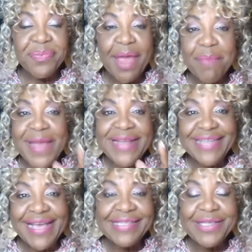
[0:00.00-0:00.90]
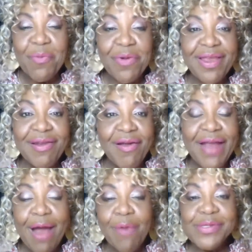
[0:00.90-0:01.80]
at my desk and working long
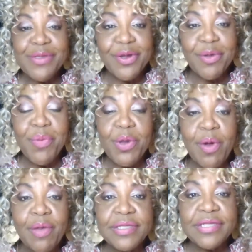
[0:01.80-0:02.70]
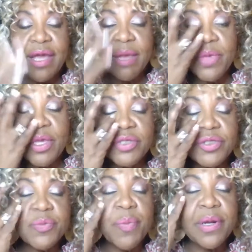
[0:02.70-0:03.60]
hours on the computer all the time, you can
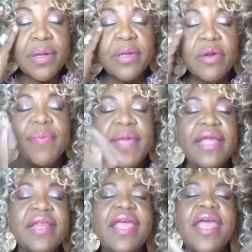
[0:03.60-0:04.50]
just put a little bit